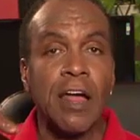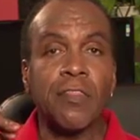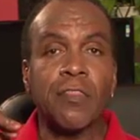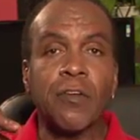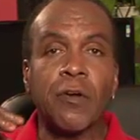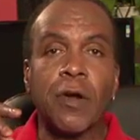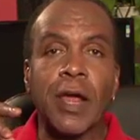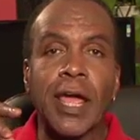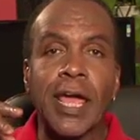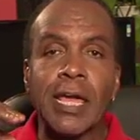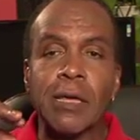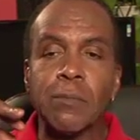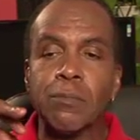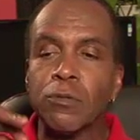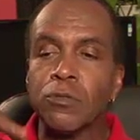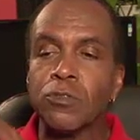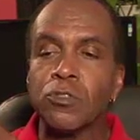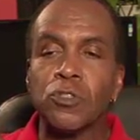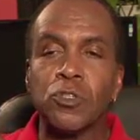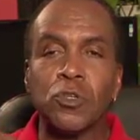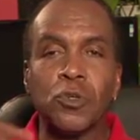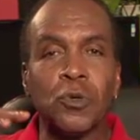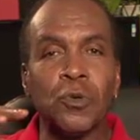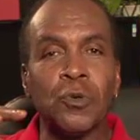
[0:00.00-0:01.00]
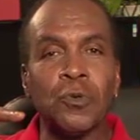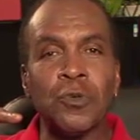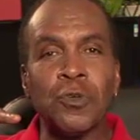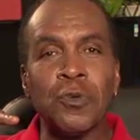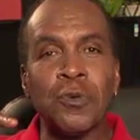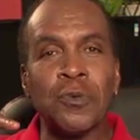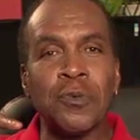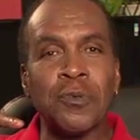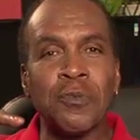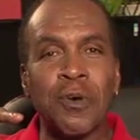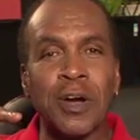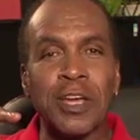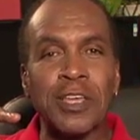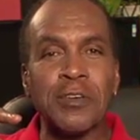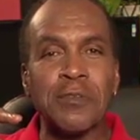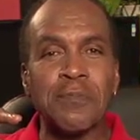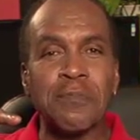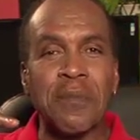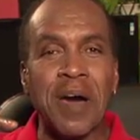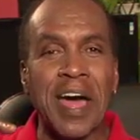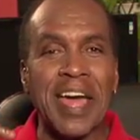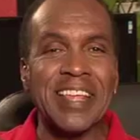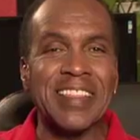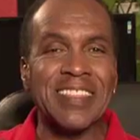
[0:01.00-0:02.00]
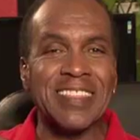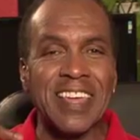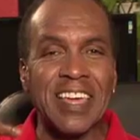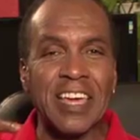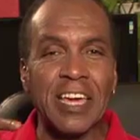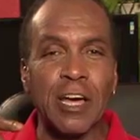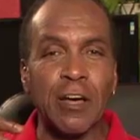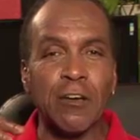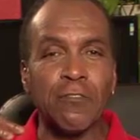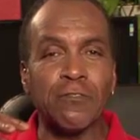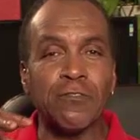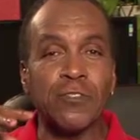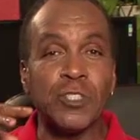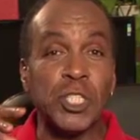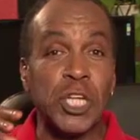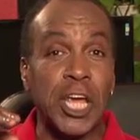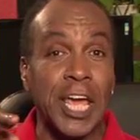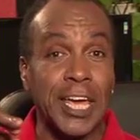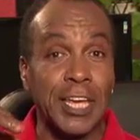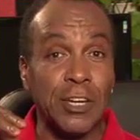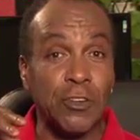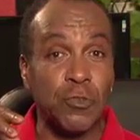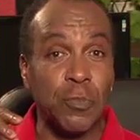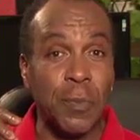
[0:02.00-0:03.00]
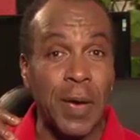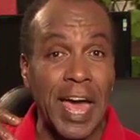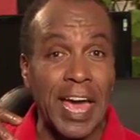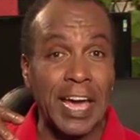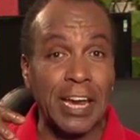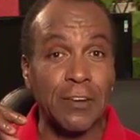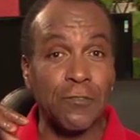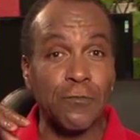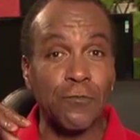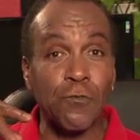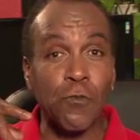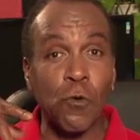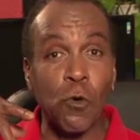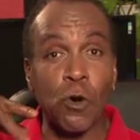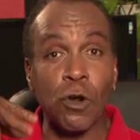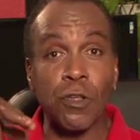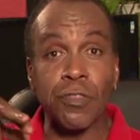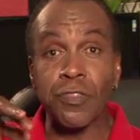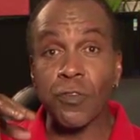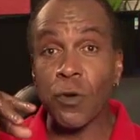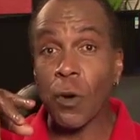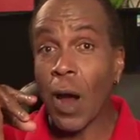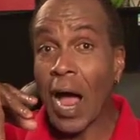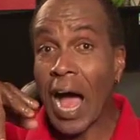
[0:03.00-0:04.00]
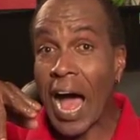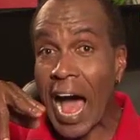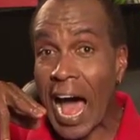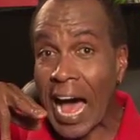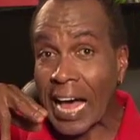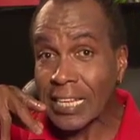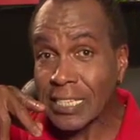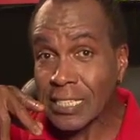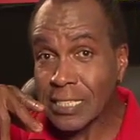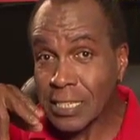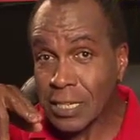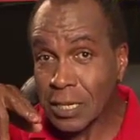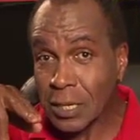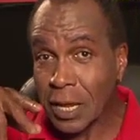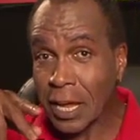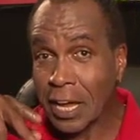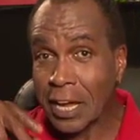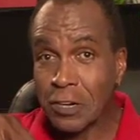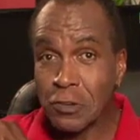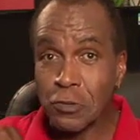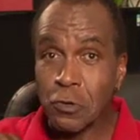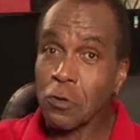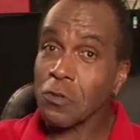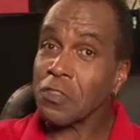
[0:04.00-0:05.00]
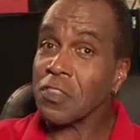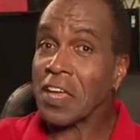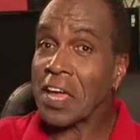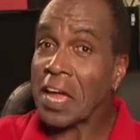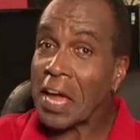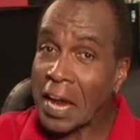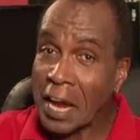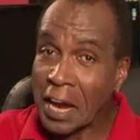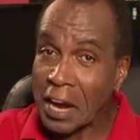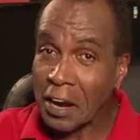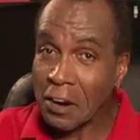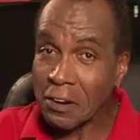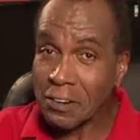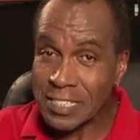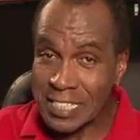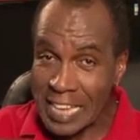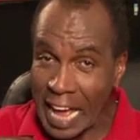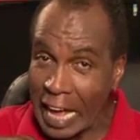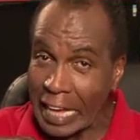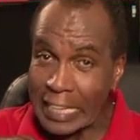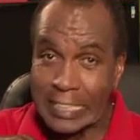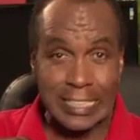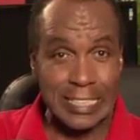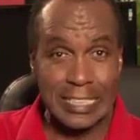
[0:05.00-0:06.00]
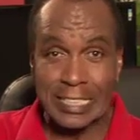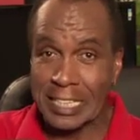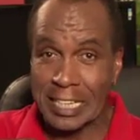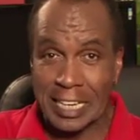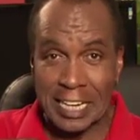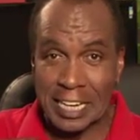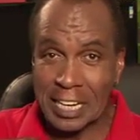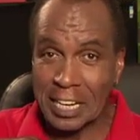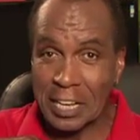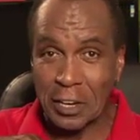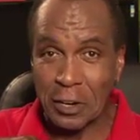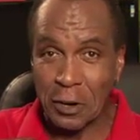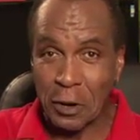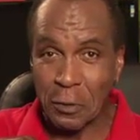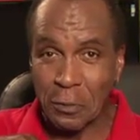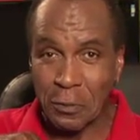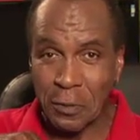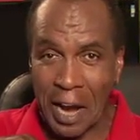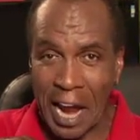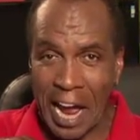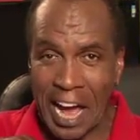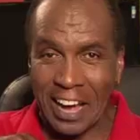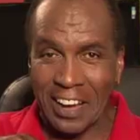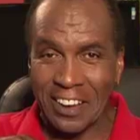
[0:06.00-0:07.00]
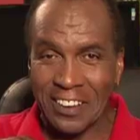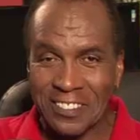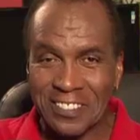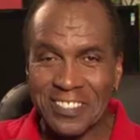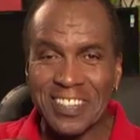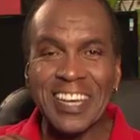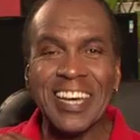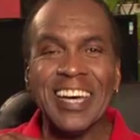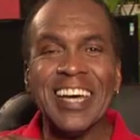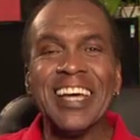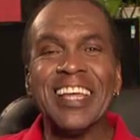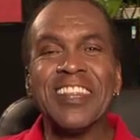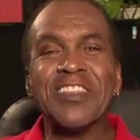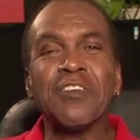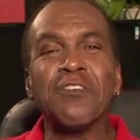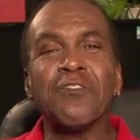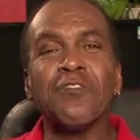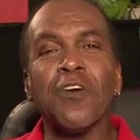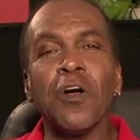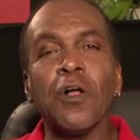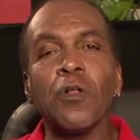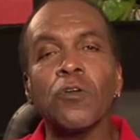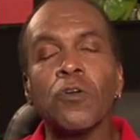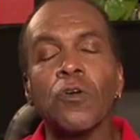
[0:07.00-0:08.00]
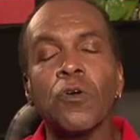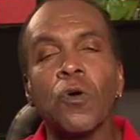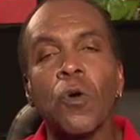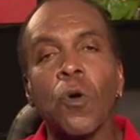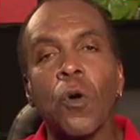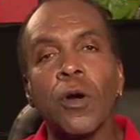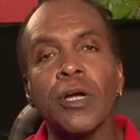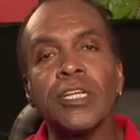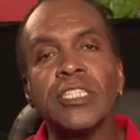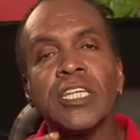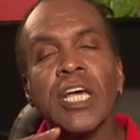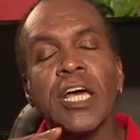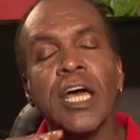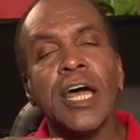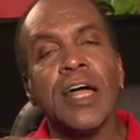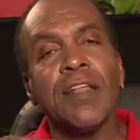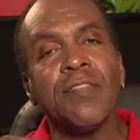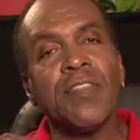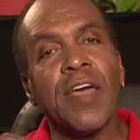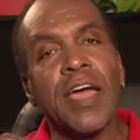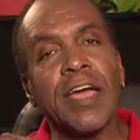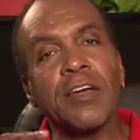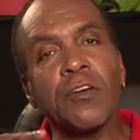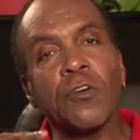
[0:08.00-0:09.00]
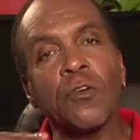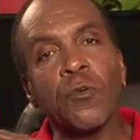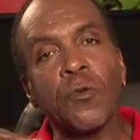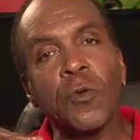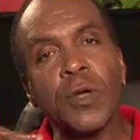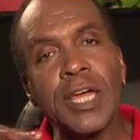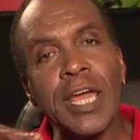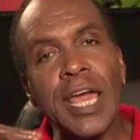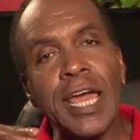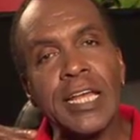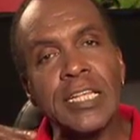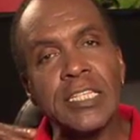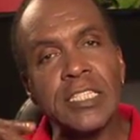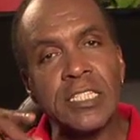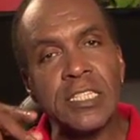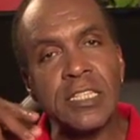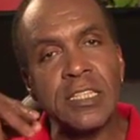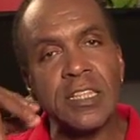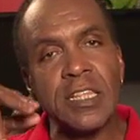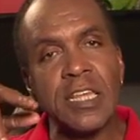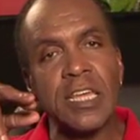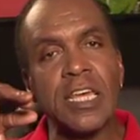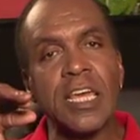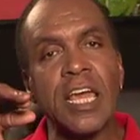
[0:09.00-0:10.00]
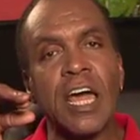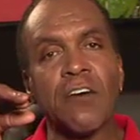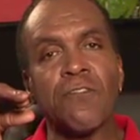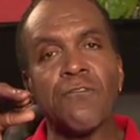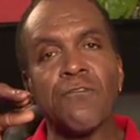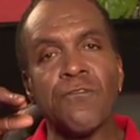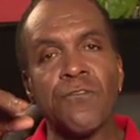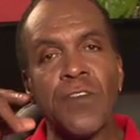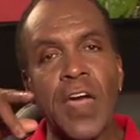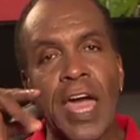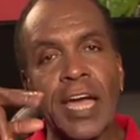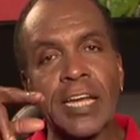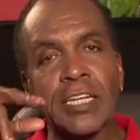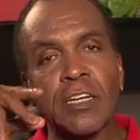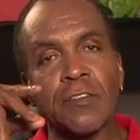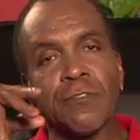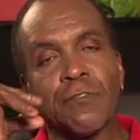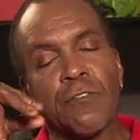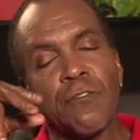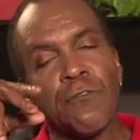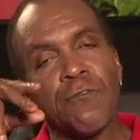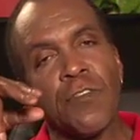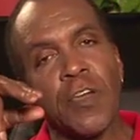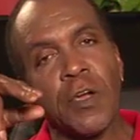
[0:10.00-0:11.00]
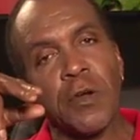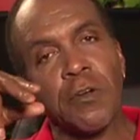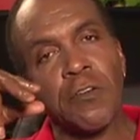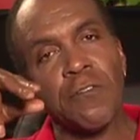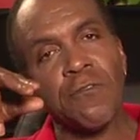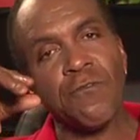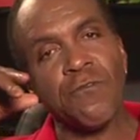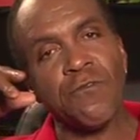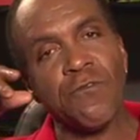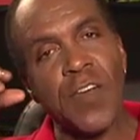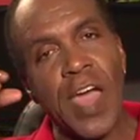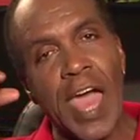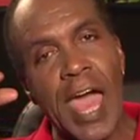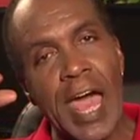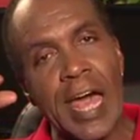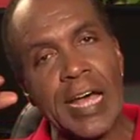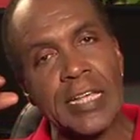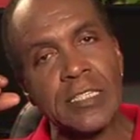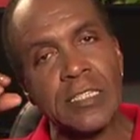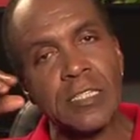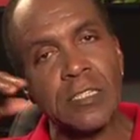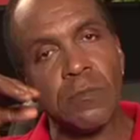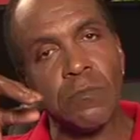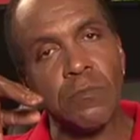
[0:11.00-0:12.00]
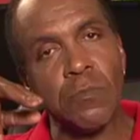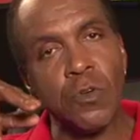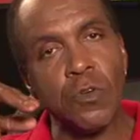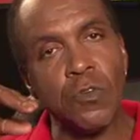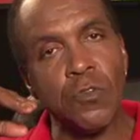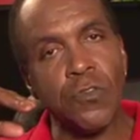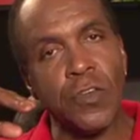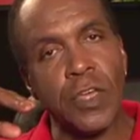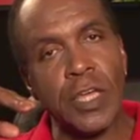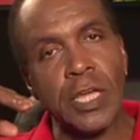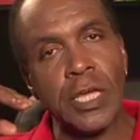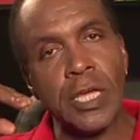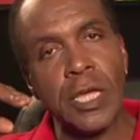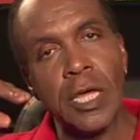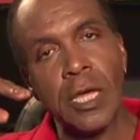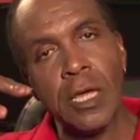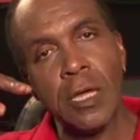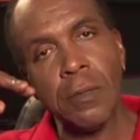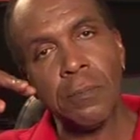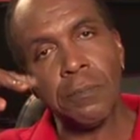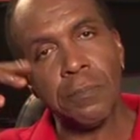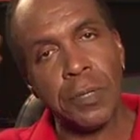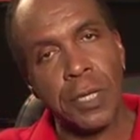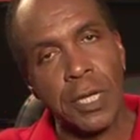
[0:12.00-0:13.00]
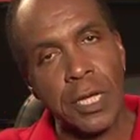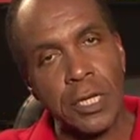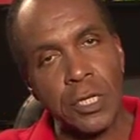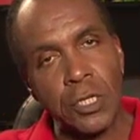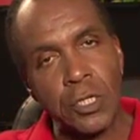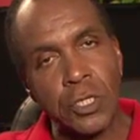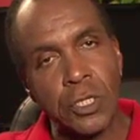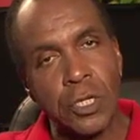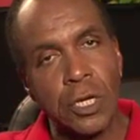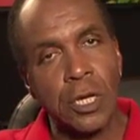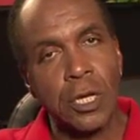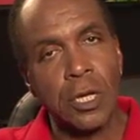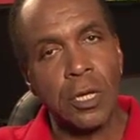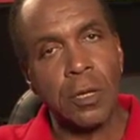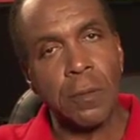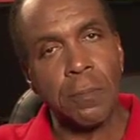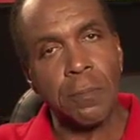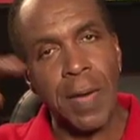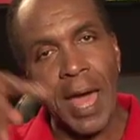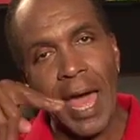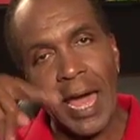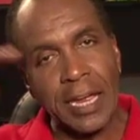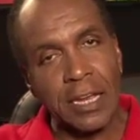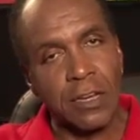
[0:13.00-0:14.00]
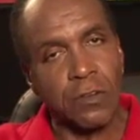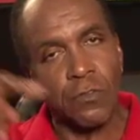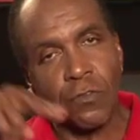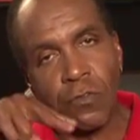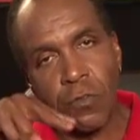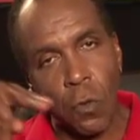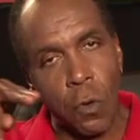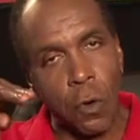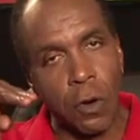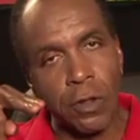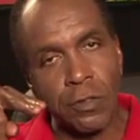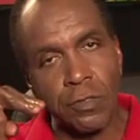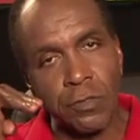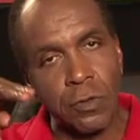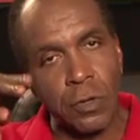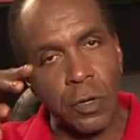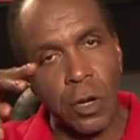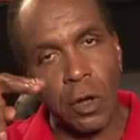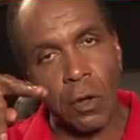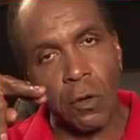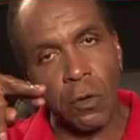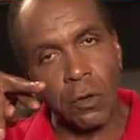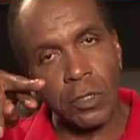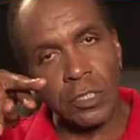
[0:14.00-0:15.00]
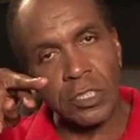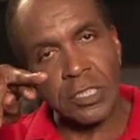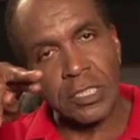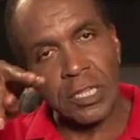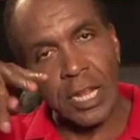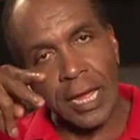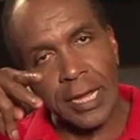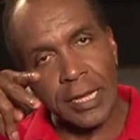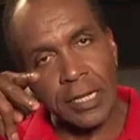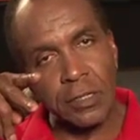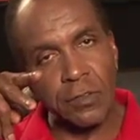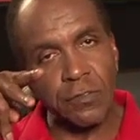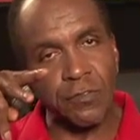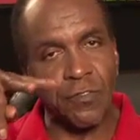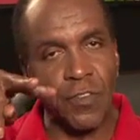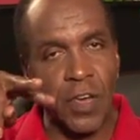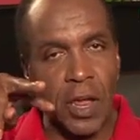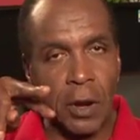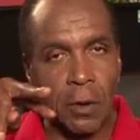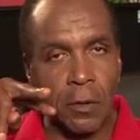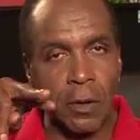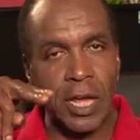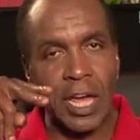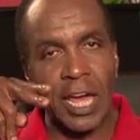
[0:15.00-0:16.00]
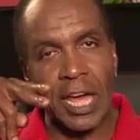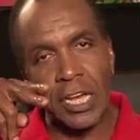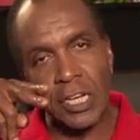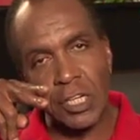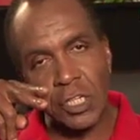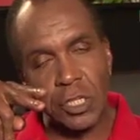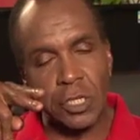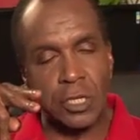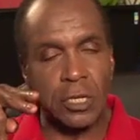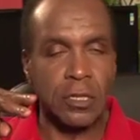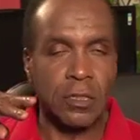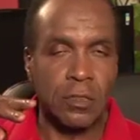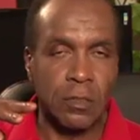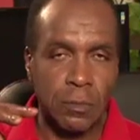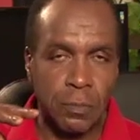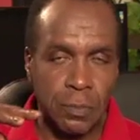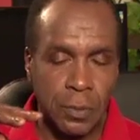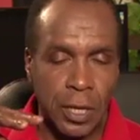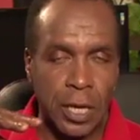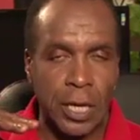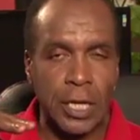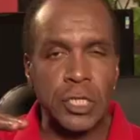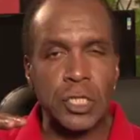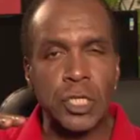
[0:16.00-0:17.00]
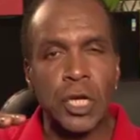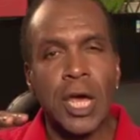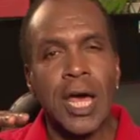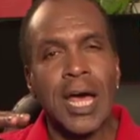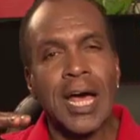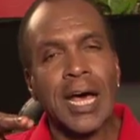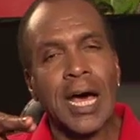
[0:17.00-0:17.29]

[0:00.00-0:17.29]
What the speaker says: they're able to, what you might think of, change back and forth or oscillate, or the air is oscillating around the vocal cords. That creates the effect of a very fast moving pitch back and forth, a slight variation in the pitch.